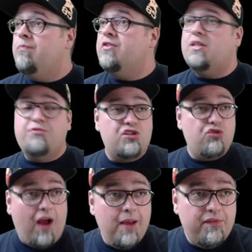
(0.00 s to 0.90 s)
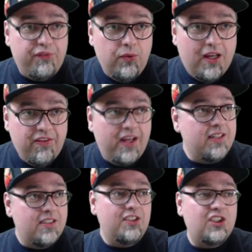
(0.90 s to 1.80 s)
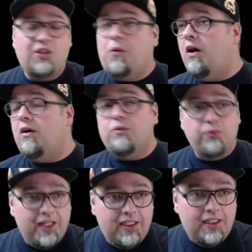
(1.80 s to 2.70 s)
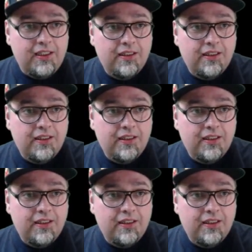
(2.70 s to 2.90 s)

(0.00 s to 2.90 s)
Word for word: Subscribe if you have not done so already.